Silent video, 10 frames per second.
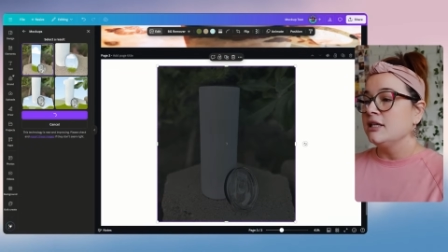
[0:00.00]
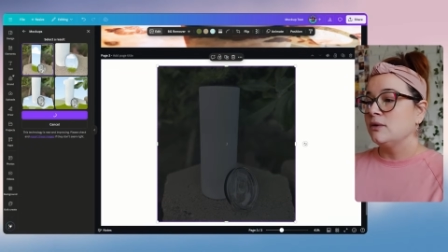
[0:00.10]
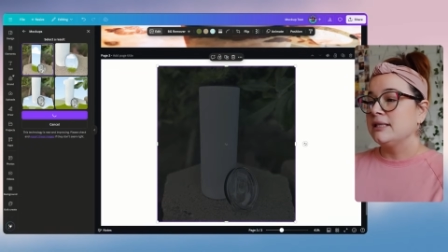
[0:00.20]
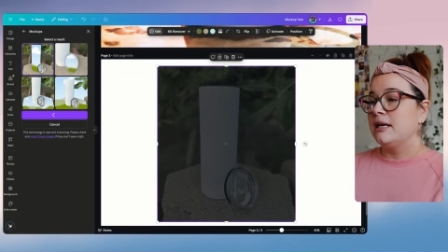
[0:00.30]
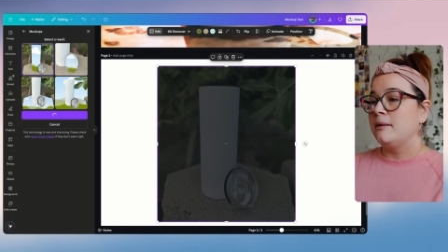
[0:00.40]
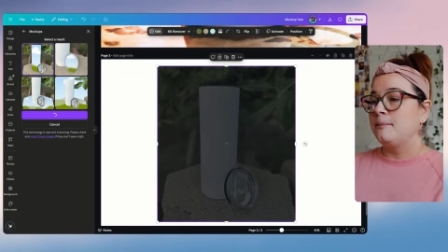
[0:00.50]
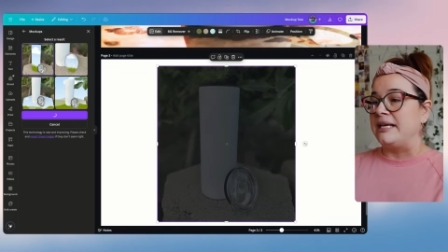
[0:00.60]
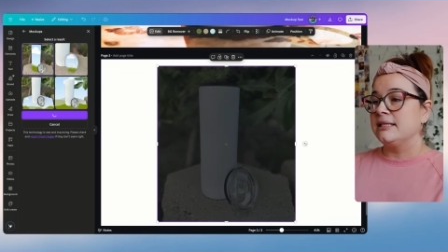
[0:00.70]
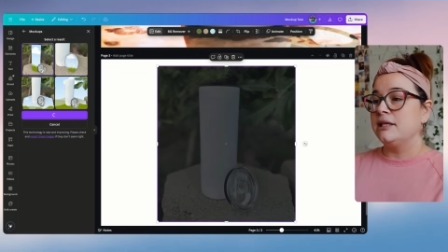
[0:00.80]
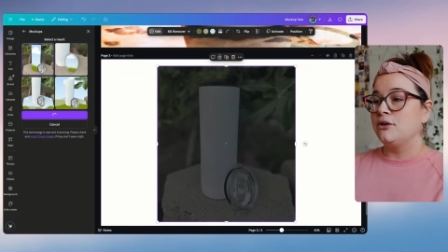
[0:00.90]
So it's gonna
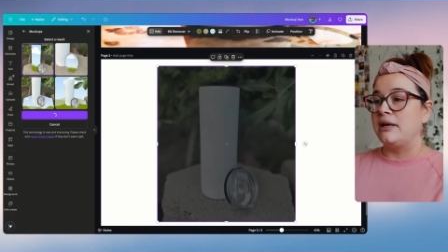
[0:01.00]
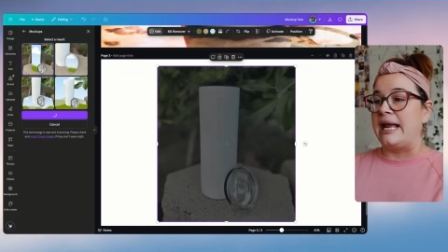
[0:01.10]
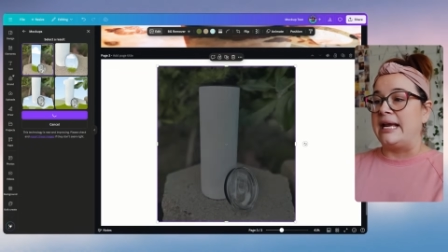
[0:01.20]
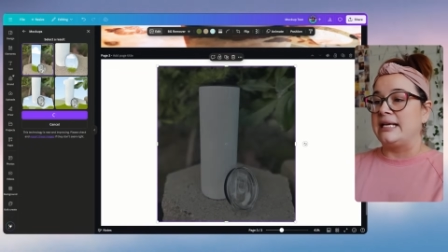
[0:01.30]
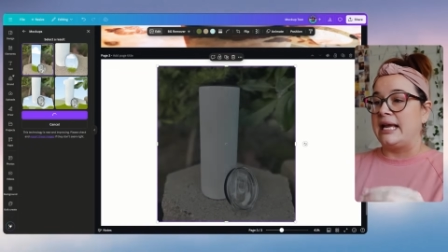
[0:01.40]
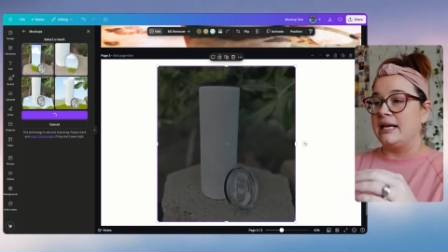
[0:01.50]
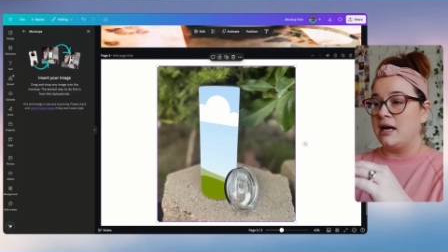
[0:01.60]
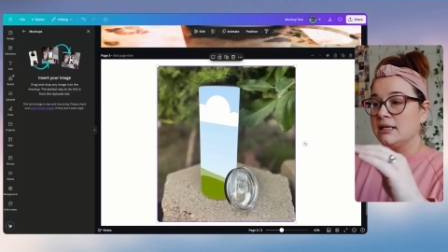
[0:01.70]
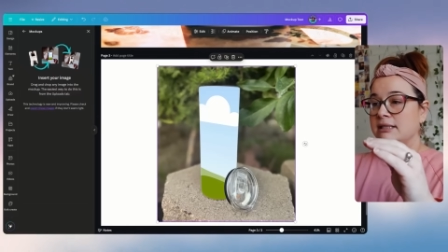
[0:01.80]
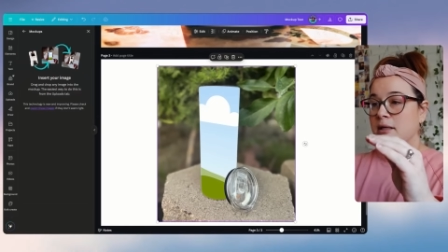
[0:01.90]
basically create a
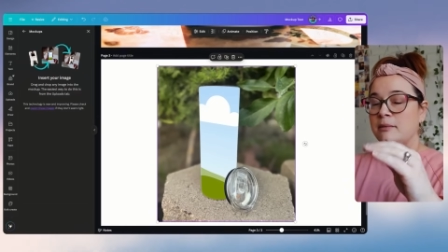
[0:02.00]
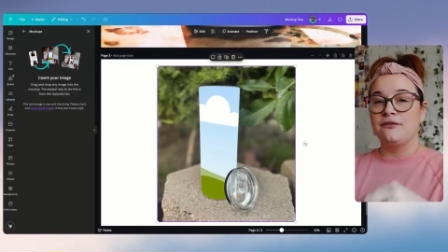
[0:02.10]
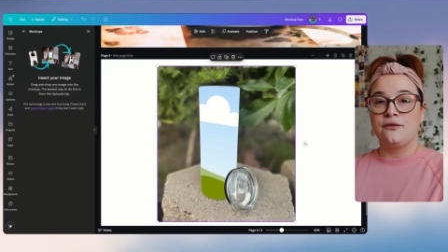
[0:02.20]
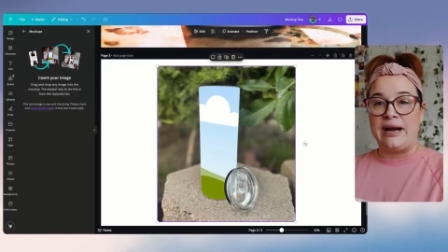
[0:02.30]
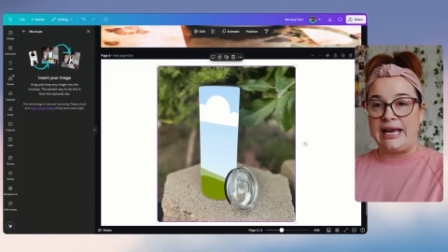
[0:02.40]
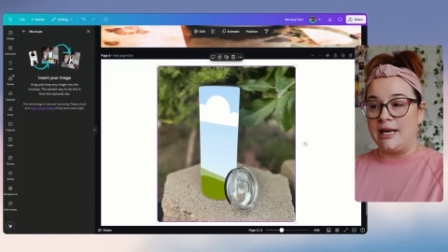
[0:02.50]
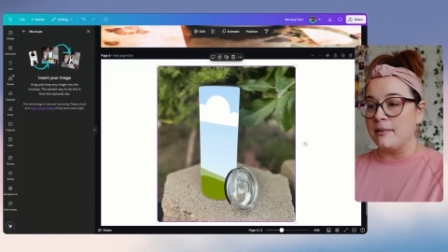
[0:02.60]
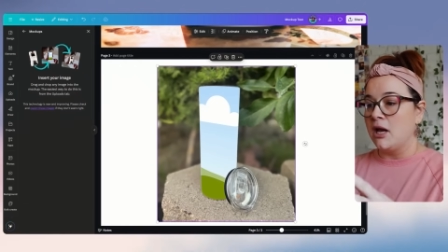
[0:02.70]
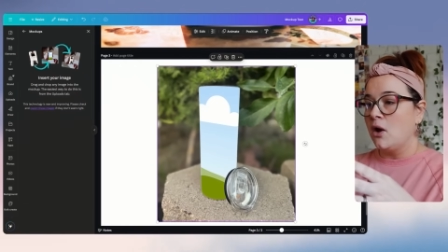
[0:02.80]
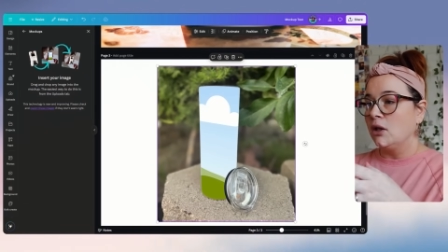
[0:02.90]
custom
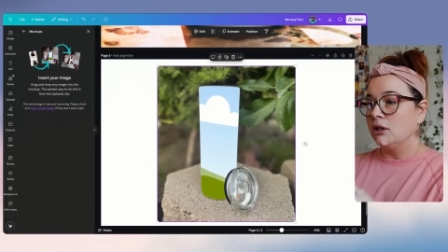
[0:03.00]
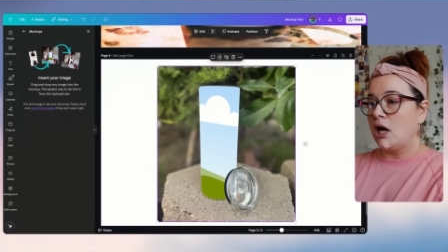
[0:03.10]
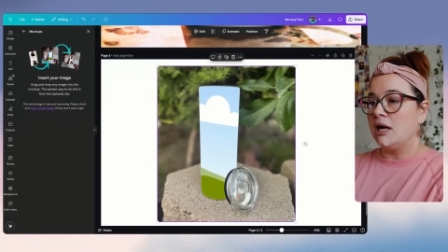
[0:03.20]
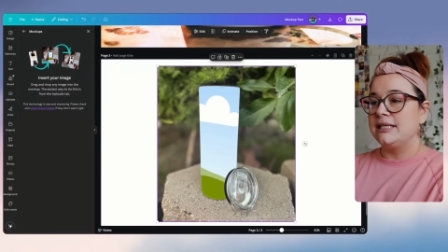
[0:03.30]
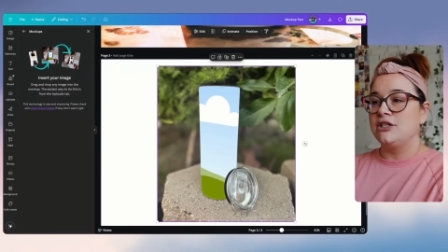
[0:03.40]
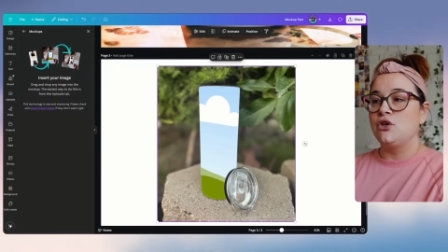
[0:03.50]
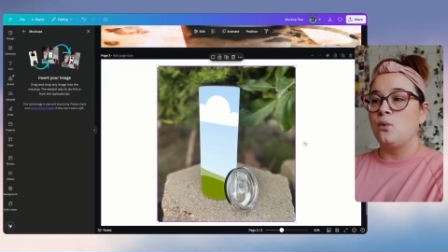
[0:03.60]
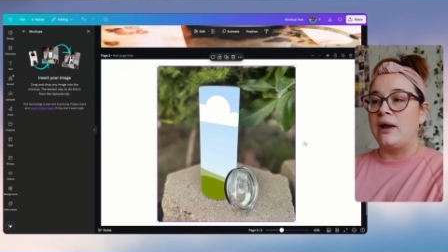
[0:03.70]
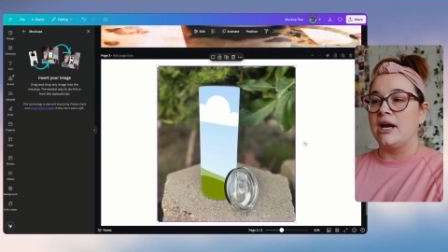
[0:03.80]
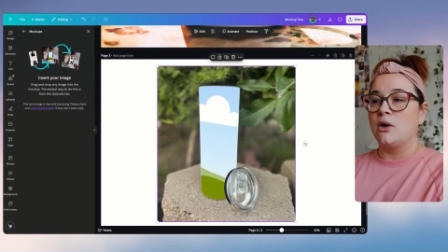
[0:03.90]
frame locked
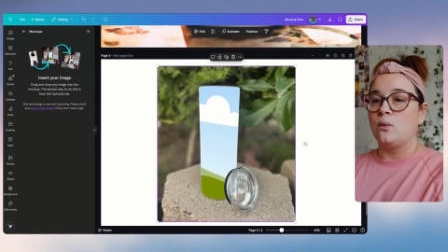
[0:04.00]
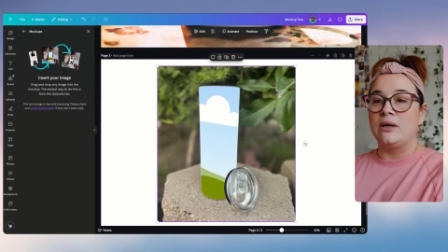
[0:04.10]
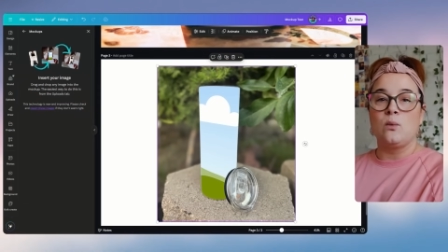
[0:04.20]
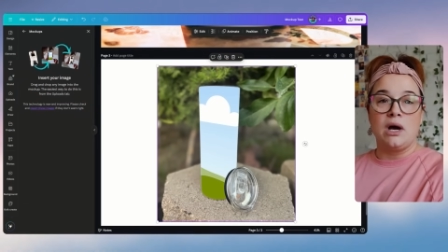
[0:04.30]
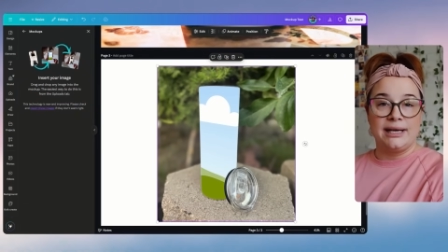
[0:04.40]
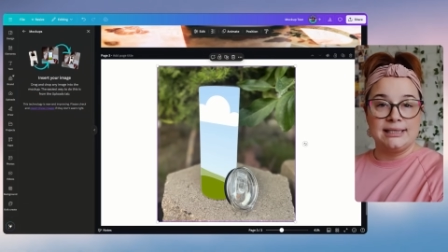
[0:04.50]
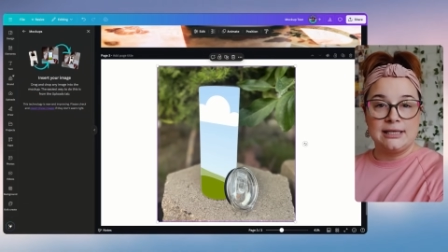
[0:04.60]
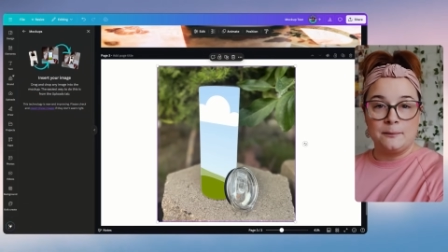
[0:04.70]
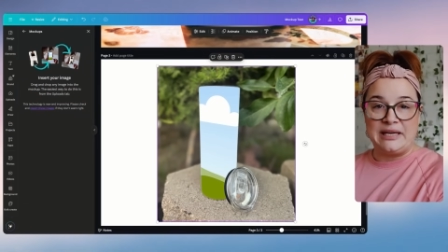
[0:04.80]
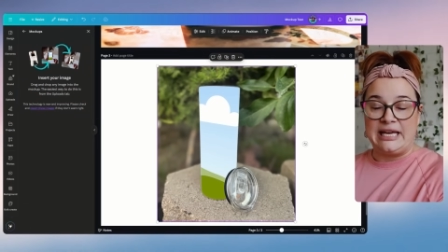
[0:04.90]
into where we want it
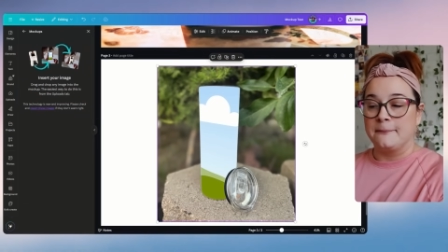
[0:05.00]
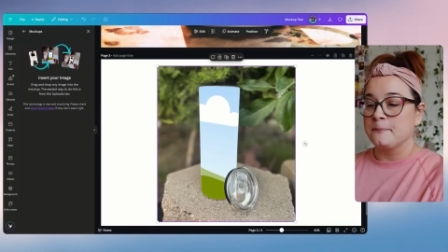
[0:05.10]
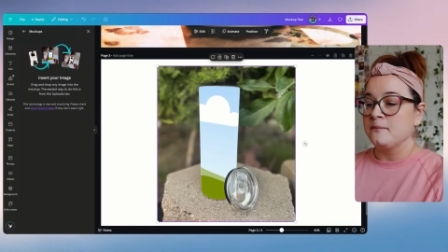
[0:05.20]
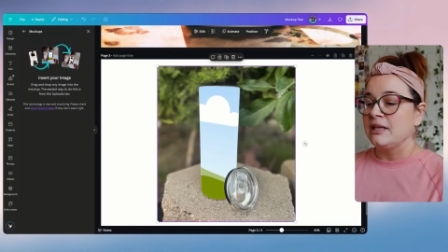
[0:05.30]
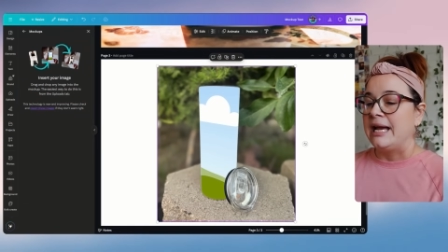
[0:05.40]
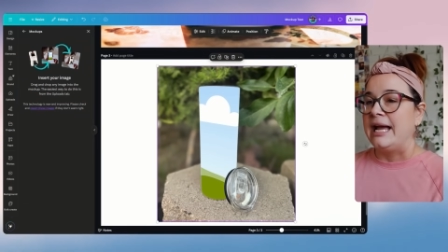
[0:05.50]
to be.